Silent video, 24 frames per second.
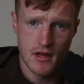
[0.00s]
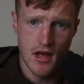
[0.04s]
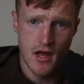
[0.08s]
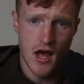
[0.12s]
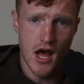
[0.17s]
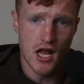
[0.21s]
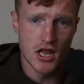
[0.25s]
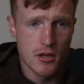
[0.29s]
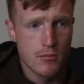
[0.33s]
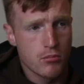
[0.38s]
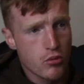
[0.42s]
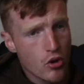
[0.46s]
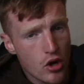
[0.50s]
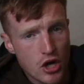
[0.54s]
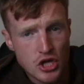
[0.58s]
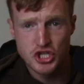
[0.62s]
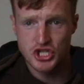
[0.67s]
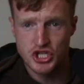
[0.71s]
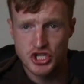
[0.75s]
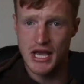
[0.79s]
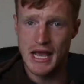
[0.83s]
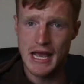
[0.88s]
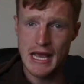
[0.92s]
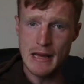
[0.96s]
A LeBron
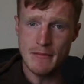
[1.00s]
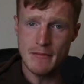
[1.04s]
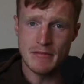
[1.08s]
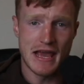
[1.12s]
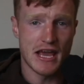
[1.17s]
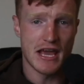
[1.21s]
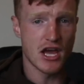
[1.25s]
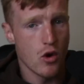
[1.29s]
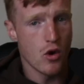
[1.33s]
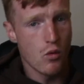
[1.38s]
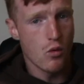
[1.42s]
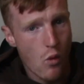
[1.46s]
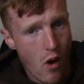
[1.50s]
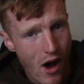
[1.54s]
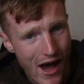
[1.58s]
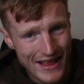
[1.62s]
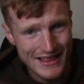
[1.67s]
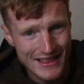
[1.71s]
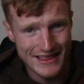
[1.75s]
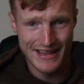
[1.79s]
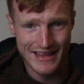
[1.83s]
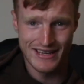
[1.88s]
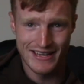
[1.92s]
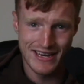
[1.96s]
James, a
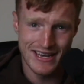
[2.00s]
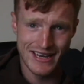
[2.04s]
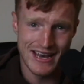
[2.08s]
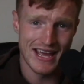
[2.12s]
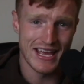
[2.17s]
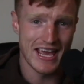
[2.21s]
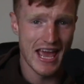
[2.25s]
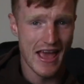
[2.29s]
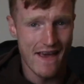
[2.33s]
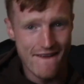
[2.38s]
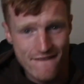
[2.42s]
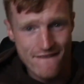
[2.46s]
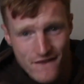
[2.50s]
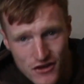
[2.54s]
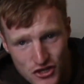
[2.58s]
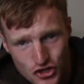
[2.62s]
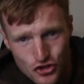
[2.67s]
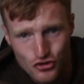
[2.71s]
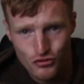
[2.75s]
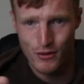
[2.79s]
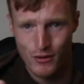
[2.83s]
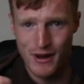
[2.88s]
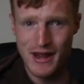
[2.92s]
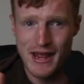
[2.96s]
Kawhi Leonard, a Kevin
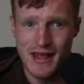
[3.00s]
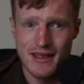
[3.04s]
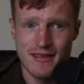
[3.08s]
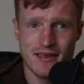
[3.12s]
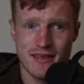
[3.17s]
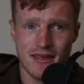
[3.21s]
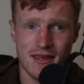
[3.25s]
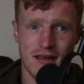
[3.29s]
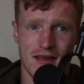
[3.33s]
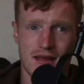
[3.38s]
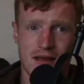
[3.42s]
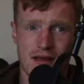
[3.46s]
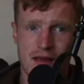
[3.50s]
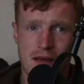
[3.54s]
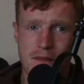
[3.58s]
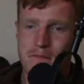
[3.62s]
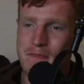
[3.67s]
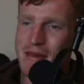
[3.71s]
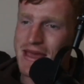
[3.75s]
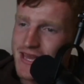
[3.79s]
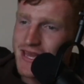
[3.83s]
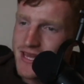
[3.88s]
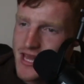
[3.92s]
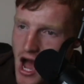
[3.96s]
Durant.
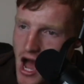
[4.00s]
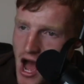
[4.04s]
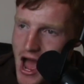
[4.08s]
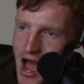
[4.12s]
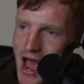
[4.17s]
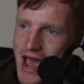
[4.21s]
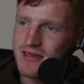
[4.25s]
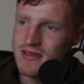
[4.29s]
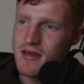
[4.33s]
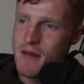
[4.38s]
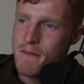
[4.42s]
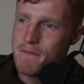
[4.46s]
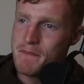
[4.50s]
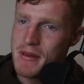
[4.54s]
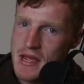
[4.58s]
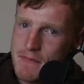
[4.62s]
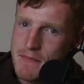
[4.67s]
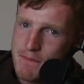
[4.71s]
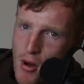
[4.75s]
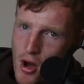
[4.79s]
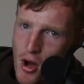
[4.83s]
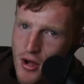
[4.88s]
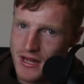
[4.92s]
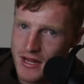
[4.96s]
Big guys,
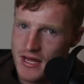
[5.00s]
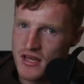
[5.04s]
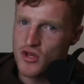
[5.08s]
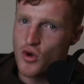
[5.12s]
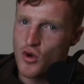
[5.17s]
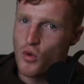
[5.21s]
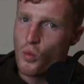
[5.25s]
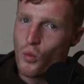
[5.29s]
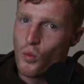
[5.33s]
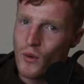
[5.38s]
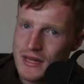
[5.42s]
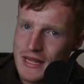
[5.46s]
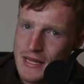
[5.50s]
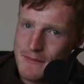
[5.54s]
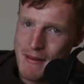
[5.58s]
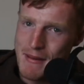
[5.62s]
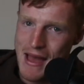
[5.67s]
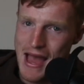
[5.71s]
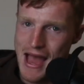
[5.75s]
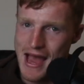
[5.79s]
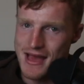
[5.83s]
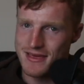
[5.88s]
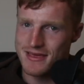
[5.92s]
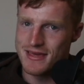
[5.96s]
big bodies, willing
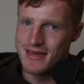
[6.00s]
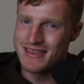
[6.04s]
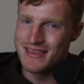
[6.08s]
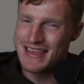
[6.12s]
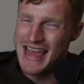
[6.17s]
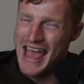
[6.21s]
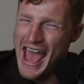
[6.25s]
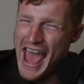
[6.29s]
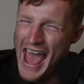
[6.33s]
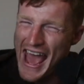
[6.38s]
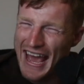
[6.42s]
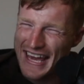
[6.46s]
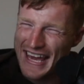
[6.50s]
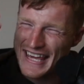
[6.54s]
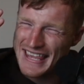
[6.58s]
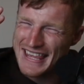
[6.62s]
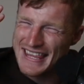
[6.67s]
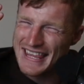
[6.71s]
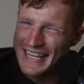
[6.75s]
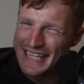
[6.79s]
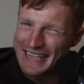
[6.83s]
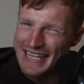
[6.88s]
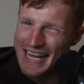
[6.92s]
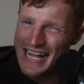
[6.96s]
passes,
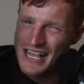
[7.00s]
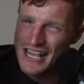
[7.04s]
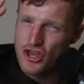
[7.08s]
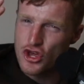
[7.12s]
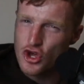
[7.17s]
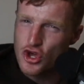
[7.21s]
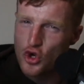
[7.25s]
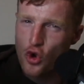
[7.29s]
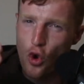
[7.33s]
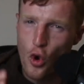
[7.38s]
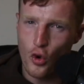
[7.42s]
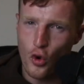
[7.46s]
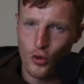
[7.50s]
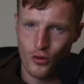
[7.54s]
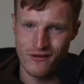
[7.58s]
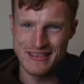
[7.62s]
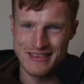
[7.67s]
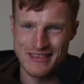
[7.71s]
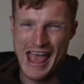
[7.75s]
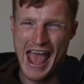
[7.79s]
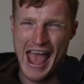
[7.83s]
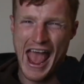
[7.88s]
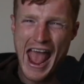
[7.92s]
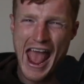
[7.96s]
excellent
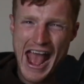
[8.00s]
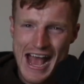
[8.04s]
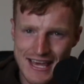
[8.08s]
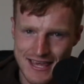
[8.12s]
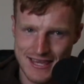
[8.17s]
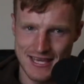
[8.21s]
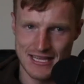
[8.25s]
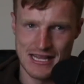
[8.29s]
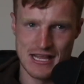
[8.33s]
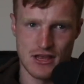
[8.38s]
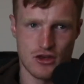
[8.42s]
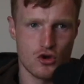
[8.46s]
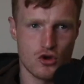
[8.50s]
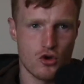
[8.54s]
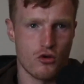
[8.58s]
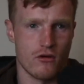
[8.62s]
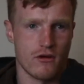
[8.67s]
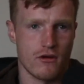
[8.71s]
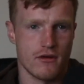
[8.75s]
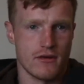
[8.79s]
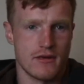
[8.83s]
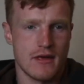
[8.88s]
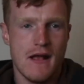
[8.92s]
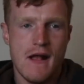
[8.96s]
scorers, excellent
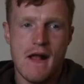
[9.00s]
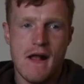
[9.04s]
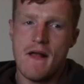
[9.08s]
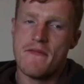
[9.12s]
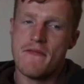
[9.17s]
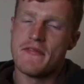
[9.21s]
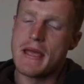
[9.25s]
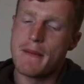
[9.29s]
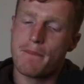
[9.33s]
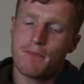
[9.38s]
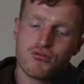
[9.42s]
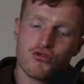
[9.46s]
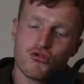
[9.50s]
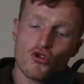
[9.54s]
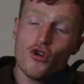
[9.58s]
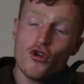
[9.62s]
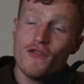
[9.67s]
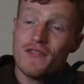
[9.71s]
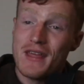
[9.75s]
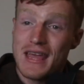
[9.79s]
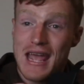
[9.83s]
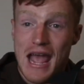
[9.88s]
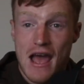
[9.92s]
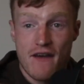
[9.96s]
scorers. They
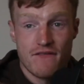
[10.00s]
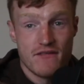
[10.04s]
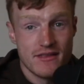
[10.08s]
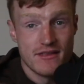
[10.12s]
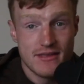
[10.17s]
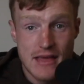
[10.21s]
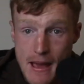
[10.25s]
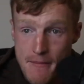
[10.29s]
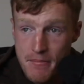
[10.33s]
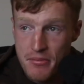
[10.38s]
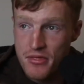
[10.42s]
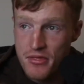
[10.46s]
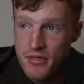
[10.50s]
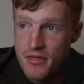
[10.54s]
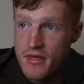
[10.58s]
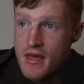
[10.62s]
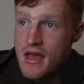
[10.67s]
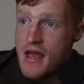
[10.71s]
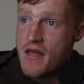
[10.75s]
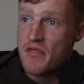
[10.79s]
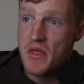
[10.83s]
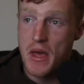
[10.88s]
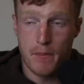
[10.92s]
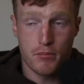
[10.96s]
prove they have the depth.
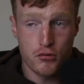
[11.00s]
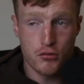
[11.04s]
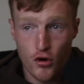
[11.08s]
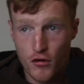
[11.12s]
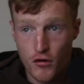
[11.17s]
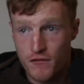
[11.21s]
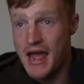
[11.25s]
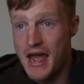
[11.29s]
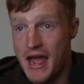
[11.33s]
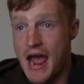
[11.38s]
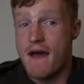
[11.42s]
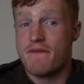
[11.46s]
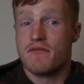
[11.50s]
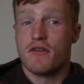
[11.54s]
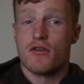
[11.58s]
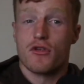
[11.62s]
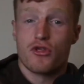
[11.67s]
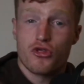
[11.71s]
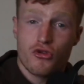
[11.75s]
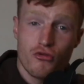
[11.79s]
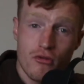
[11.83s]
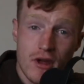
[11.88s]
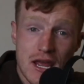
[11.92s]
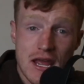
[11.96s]
They prove they have the
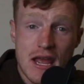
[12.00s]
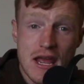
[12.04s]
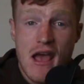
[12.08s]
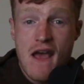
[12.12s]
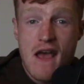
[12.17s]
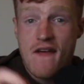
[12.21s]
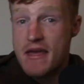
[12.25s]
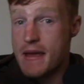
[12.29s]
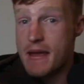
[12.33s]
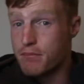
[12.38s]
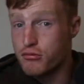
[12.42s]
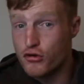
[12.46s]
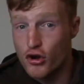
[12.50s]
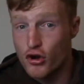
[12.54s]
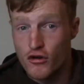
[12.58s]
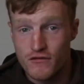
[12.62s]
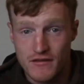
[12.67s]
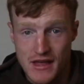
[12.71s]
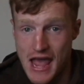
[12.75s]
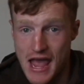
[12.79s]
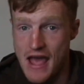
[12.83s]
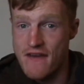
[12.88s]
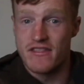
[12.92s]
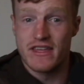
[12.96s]
three. They prove
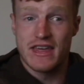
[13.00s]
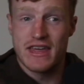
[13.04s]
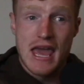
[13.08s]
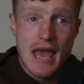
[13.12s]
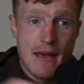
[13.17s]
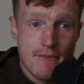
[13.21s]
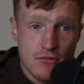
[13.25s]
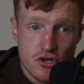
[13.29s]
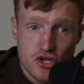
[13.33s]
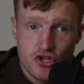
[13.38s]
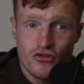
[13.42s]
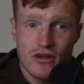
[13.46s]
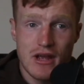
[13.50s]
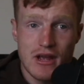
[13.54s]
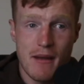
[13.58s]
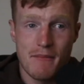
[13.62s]
they have the chemistry.